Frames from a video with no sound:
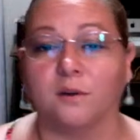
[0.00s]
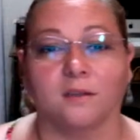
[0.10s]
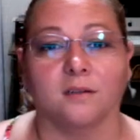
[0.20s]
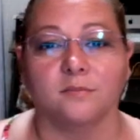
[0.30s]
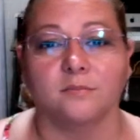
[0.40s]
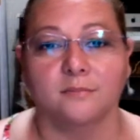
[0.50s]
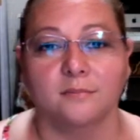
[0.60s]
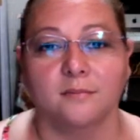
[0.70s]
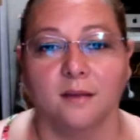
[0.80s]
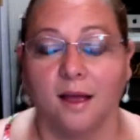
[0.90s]
on.
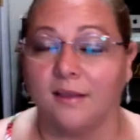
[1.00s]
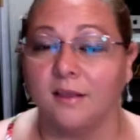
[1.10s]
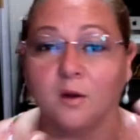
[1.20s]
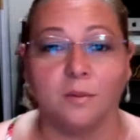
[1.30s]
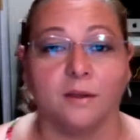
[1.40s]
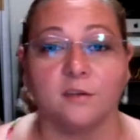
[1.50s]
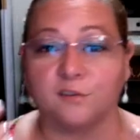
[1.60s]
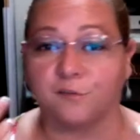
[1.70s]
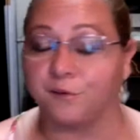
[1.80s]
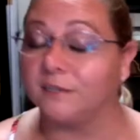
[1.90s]
I know because
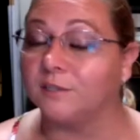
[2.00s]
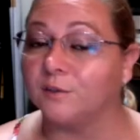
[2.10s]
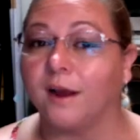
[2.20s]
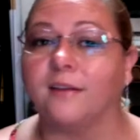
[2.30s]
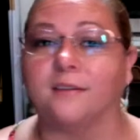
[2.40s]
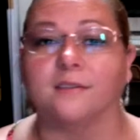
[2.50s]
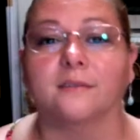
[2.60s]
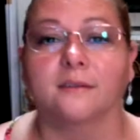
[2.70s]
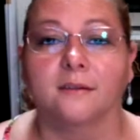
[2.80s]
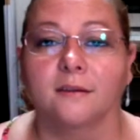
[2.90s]
it feels right.
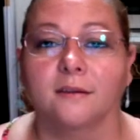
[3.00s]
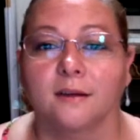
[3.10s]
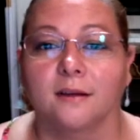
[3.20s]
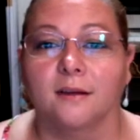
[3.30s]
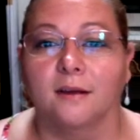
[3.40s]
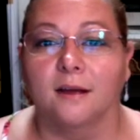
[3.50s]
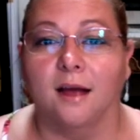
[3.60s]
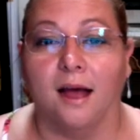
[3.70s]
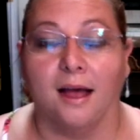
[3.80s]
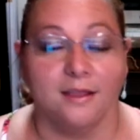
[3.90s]

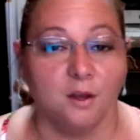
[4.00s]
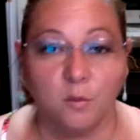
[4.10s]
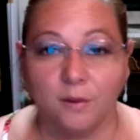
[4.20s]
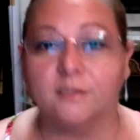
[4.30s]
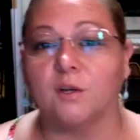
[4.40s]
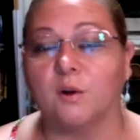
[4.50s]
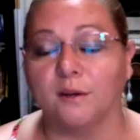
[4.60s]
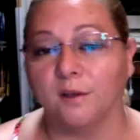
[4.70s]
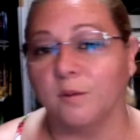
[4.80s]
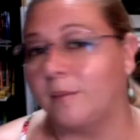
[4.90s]
I know what's
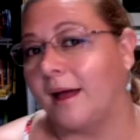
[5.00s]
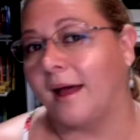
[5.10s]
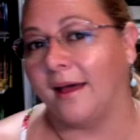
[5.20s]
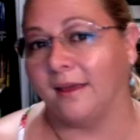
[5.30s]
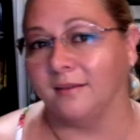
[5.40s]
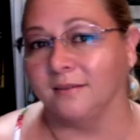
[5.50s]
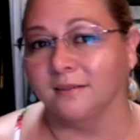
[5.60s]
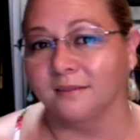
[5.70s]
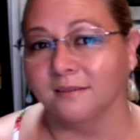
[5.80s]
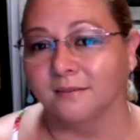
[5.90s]
going on behind
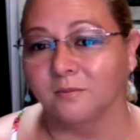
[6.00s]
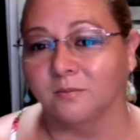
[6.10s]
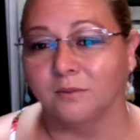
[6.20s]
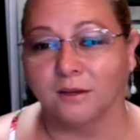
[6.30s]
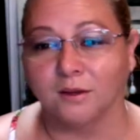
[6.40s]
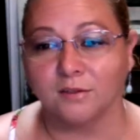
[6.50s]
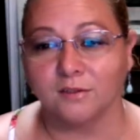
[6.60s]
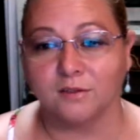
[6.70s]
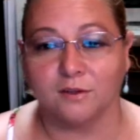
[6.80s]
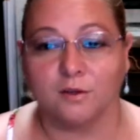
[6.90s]

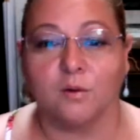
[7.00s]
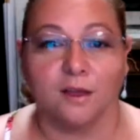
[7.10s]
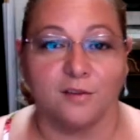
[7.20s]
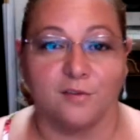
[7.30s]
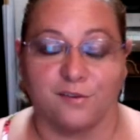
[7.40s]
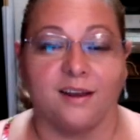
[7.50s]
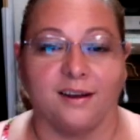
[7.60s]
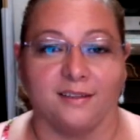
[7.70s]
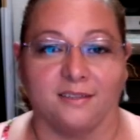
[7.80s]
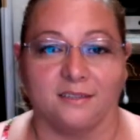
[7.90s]
because you can feel
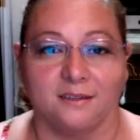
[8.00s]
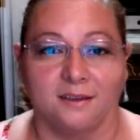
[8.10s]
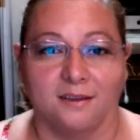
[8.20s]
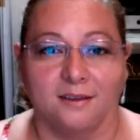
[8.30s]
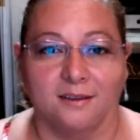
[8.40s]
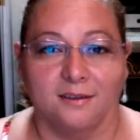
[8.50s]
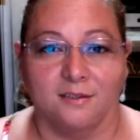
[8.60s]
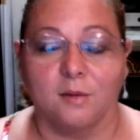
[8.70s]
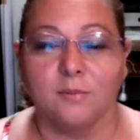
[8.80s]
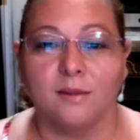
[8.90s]
it.
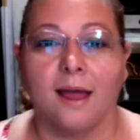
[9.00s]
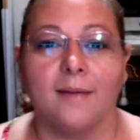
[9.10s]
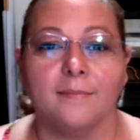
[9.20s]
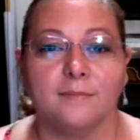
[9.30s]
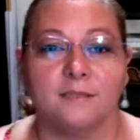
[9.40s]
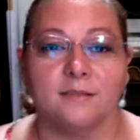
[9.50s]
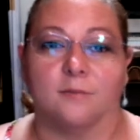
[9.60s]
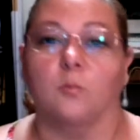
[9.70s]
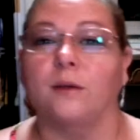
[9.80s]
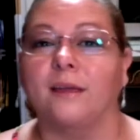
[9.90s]
Sometimes
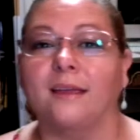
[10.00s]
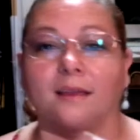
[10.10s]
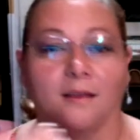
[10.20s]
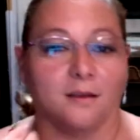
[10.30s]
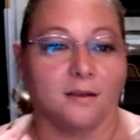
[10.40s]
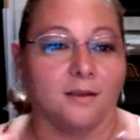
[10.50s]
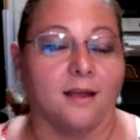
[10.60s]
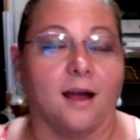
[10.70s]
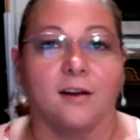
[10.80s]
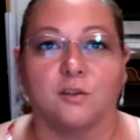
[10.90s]
we
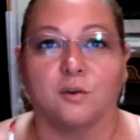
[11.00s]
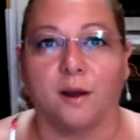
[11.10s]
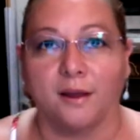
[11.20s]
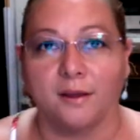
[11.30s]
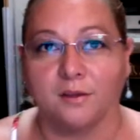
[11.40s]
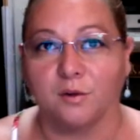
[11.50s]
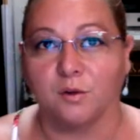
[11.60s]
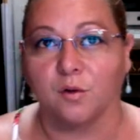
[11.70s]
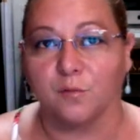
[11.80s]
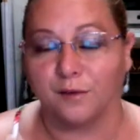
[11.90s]
are trying to
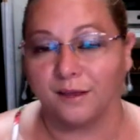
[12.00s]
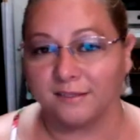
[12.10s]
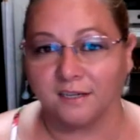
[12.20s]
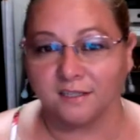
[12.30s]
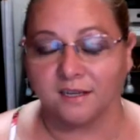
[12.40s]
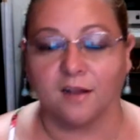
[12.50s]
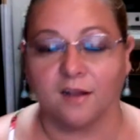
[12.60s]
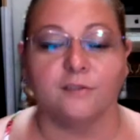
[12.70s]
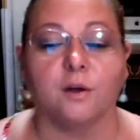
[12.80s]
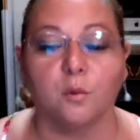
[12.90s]
convince
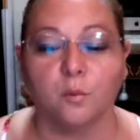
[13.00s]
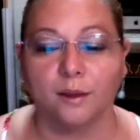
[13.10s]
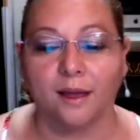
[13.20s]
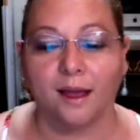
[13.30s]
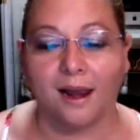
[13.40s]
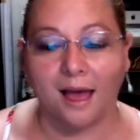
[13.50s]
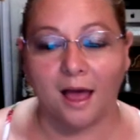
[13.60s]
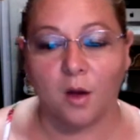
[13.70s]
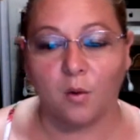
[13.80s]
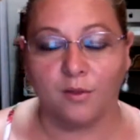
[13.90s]
ourselves, or we
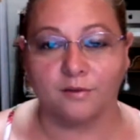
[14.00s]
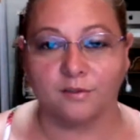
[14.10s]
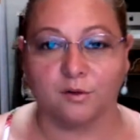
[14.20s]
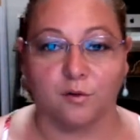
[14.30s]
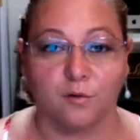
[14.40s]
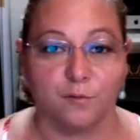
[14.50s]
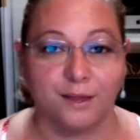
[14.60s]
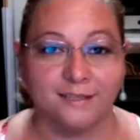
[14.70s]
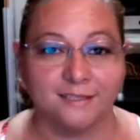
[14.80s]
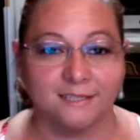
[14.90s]
allow others to
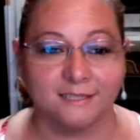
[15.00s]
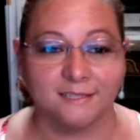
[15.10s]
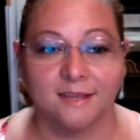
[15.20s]
convince us,